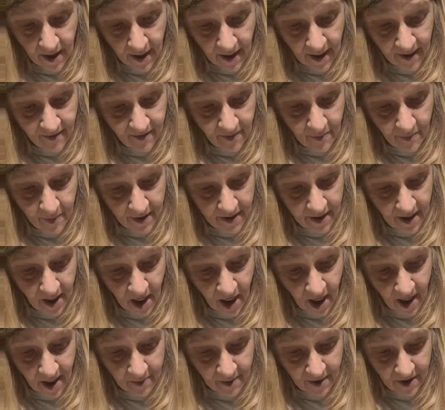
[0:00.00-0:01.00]
I haven't been to
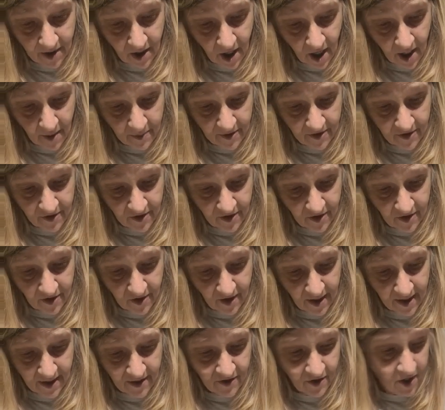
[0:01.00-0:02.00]
Hobby Lobby since
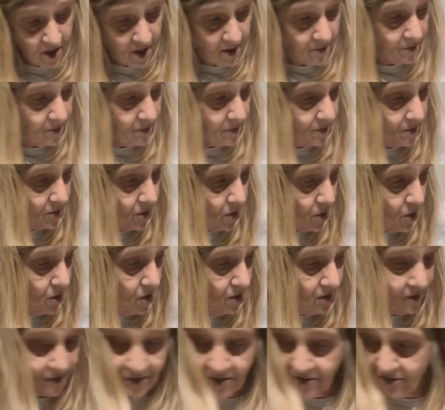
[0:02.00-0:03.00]
last time
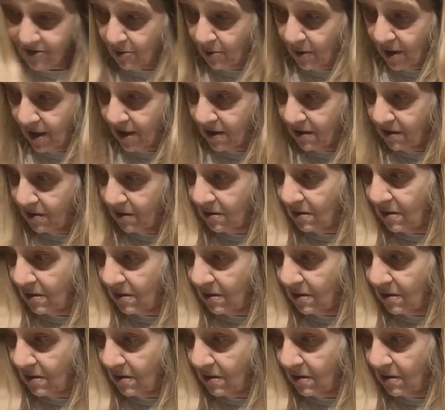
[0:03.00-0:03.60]
all this went.